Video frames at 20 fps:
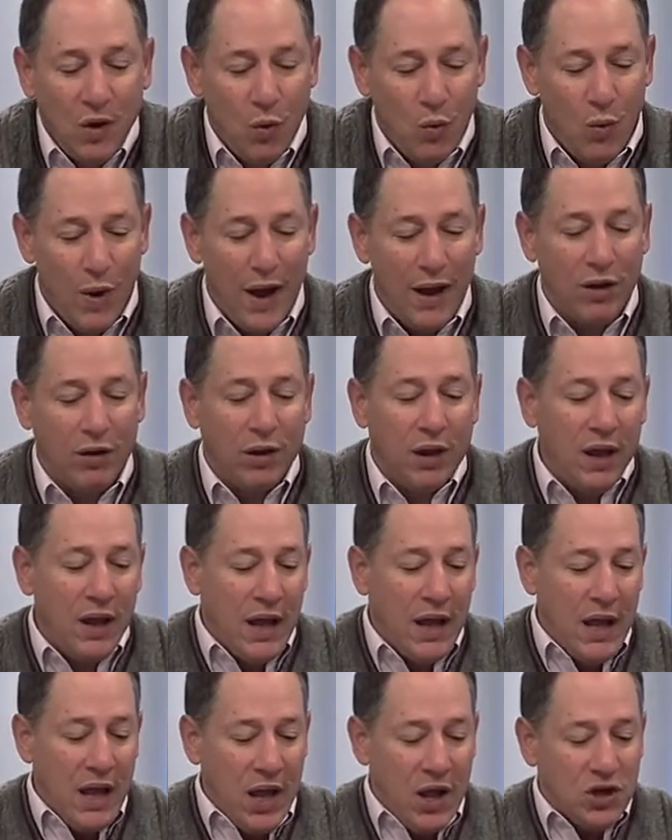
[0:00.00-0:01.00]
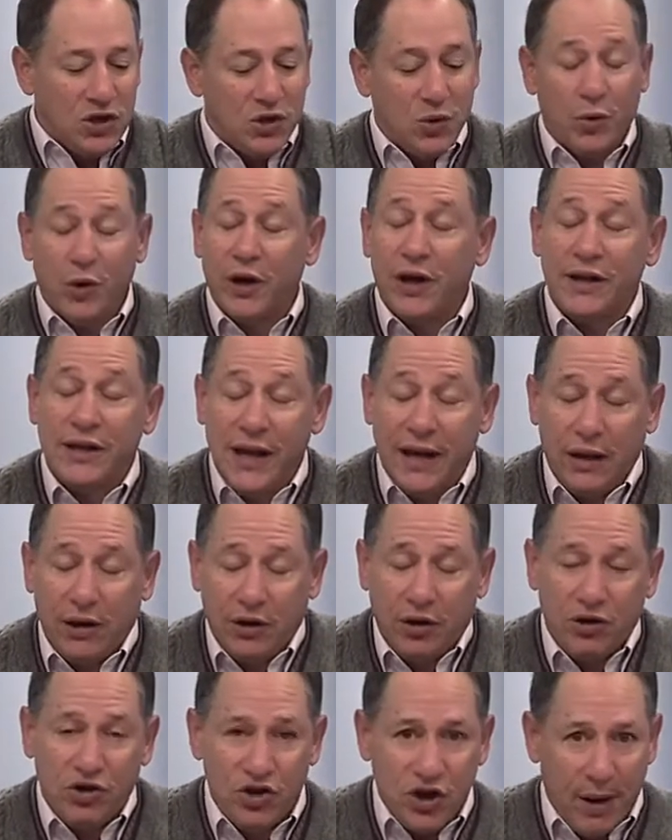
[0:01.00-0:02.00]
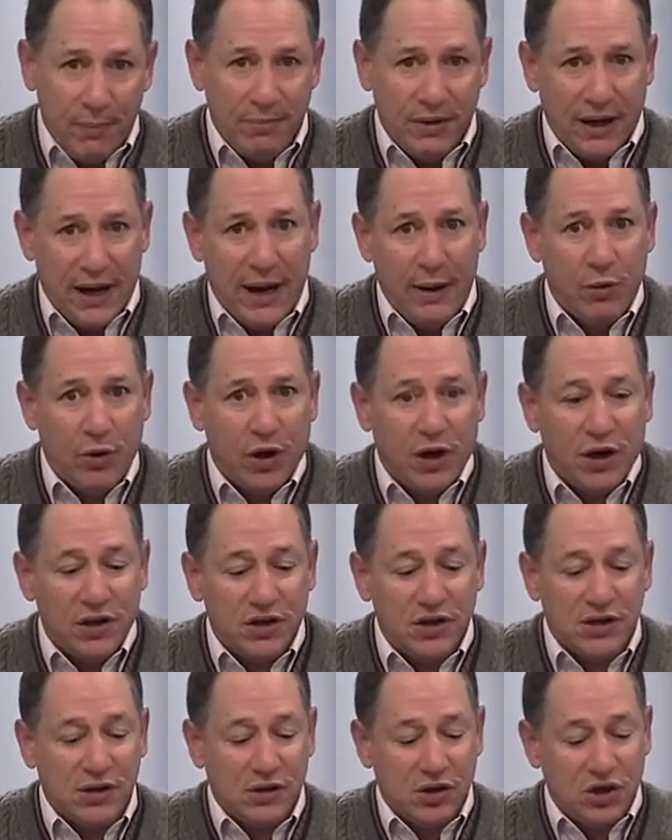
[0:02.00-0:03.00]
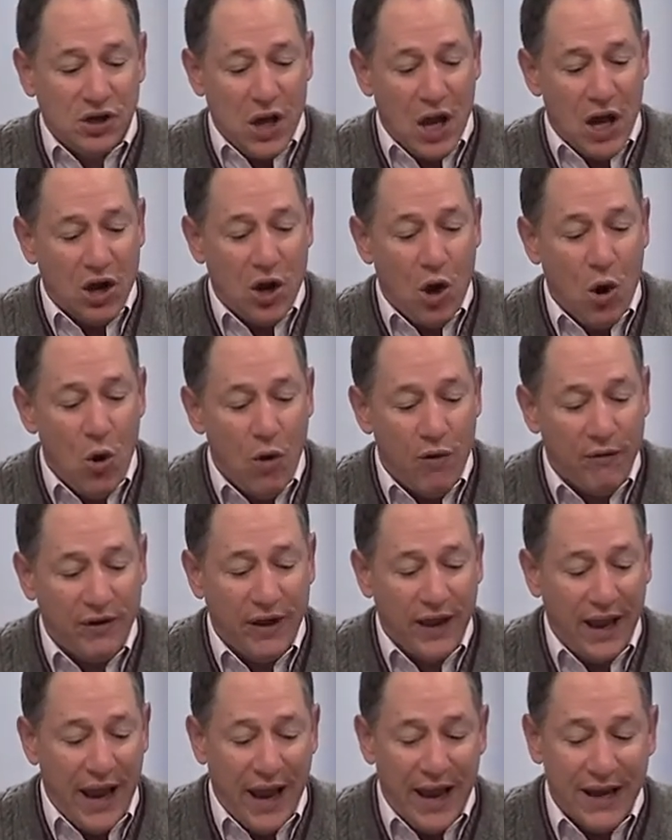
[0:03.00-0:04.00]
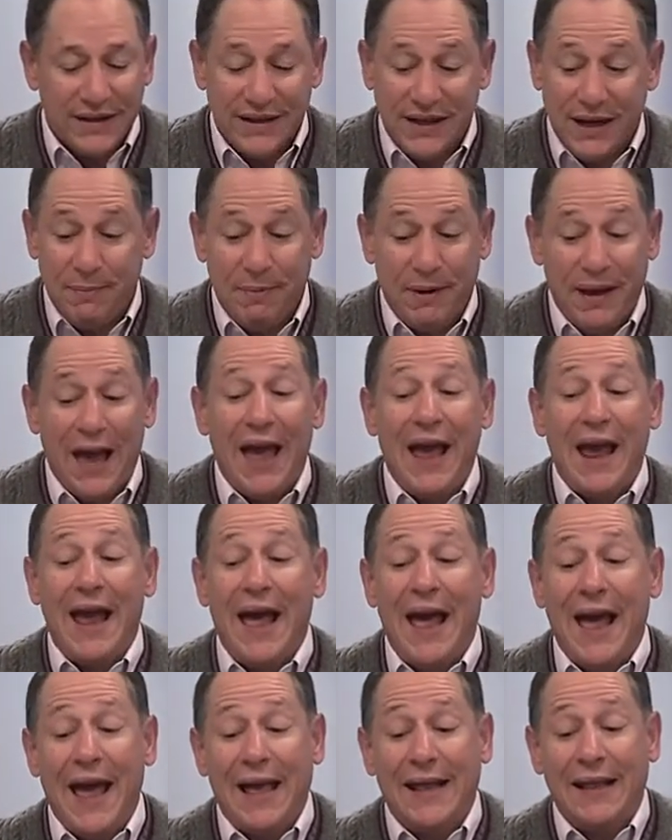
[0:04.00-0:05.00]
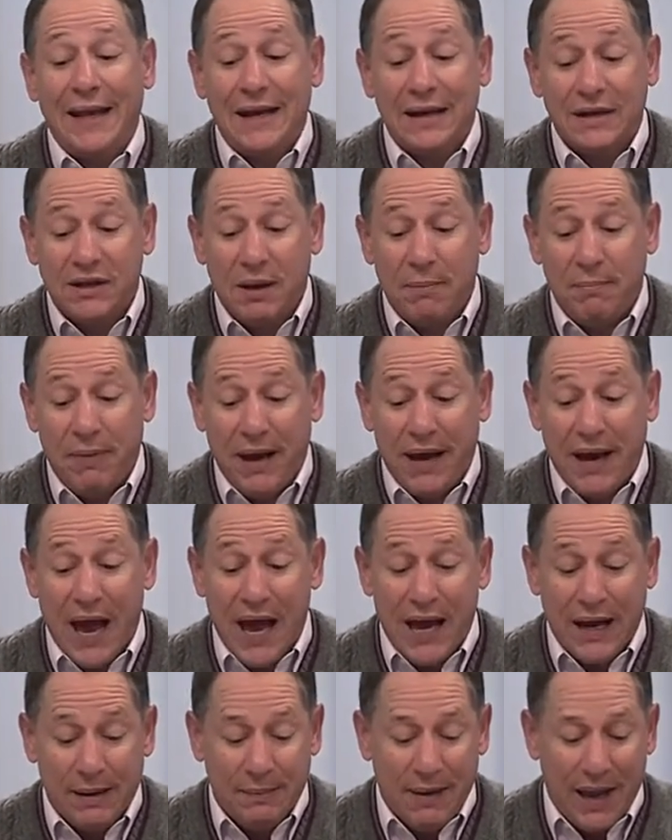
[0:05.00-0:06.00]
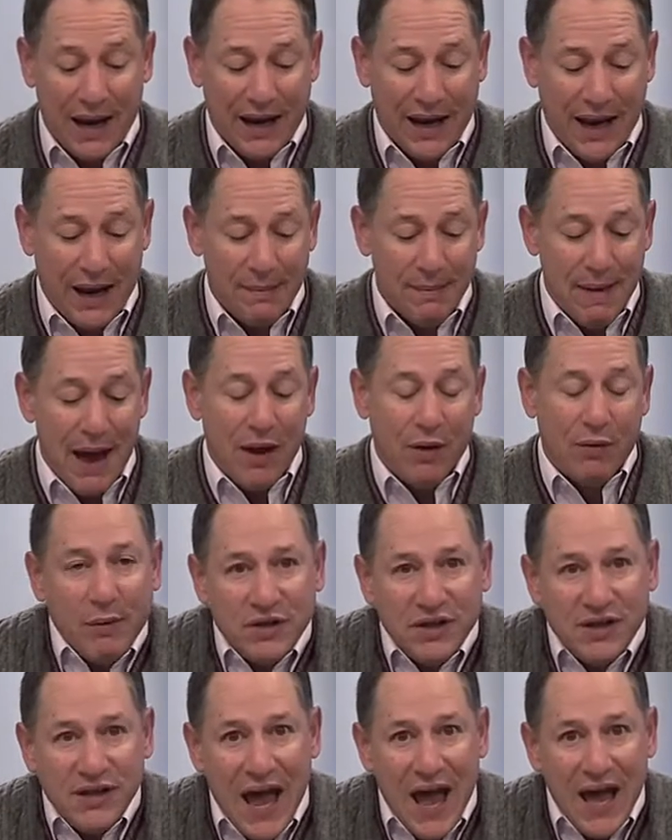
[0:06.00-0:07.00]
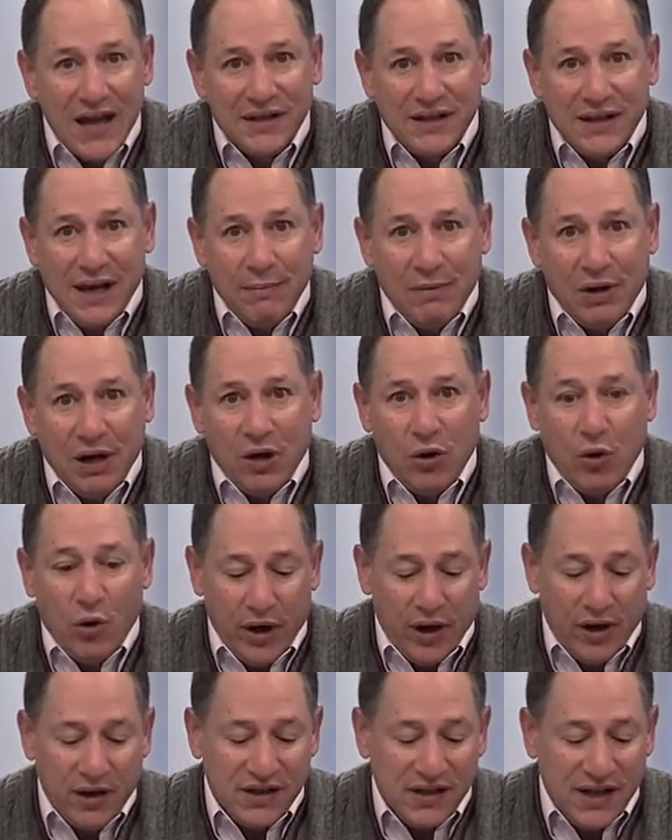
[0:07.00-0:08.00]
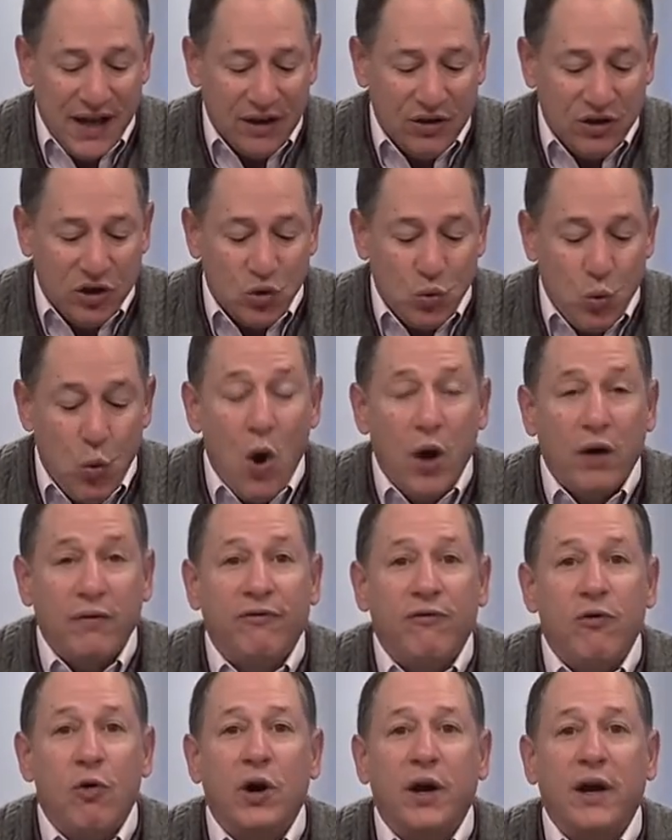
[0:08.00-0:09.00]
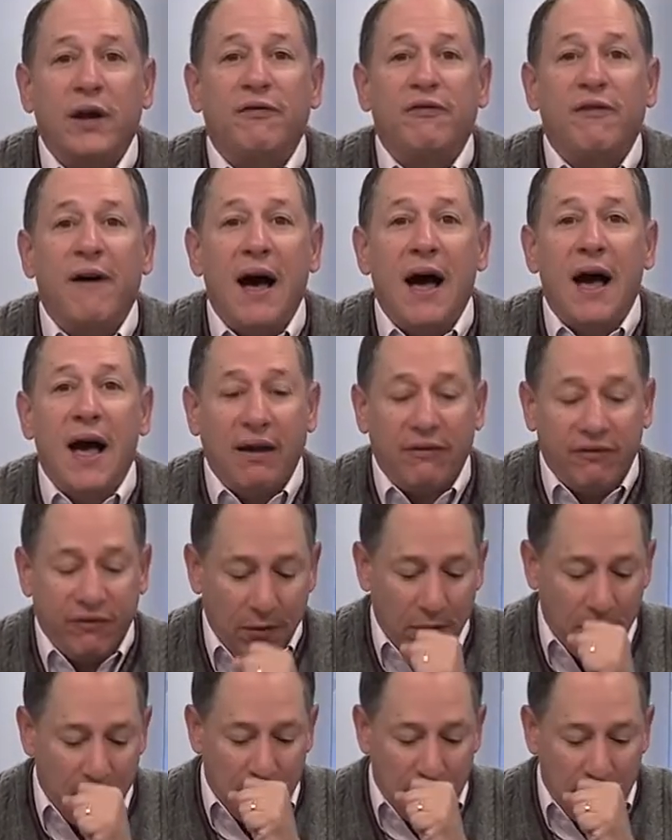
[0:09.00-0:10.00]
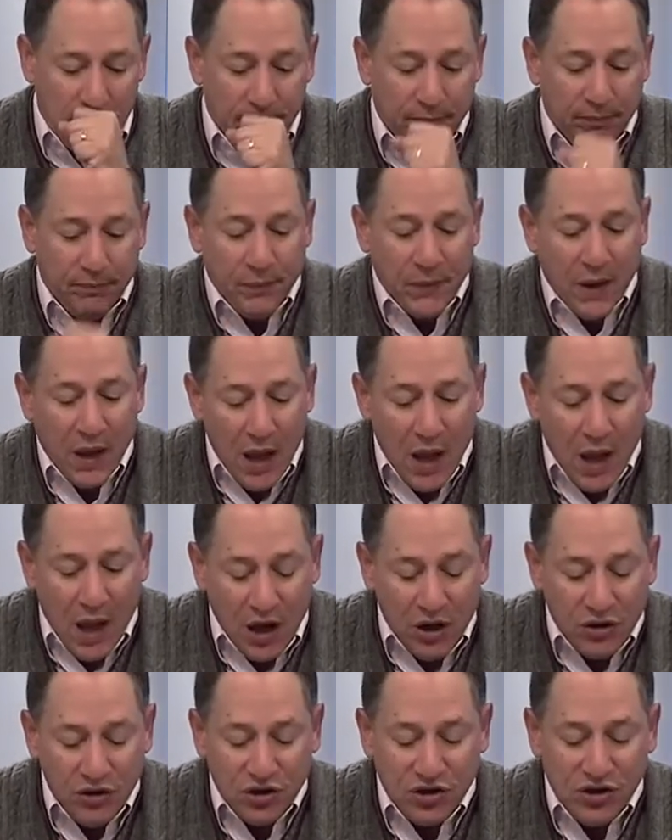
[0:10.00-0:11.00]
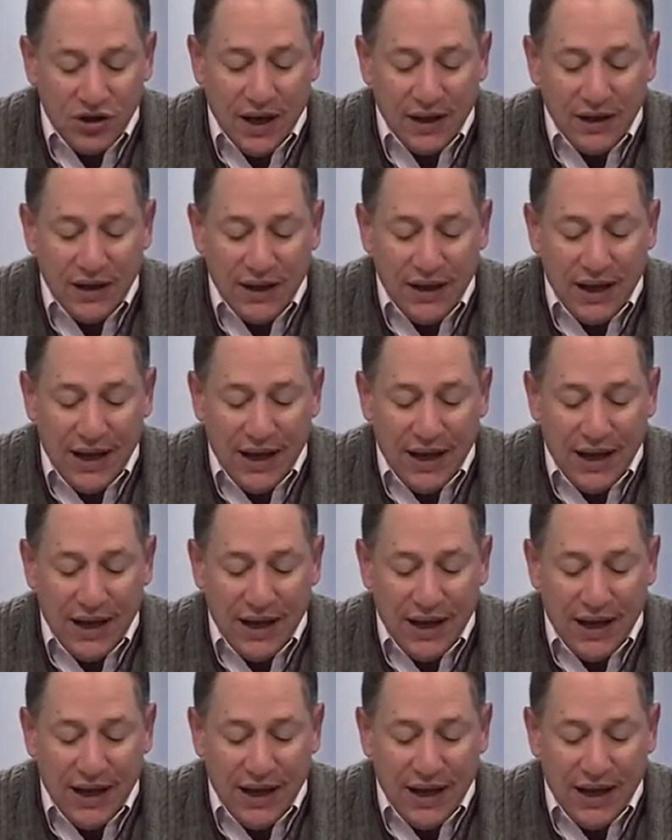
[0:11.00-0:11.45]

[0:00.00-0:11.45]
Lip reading: Well, so we're going to take a little jump today. We're going to go over to the AICPA, and there's a big item that came out. SAS, Statement on Auditing Standards 145, understanding the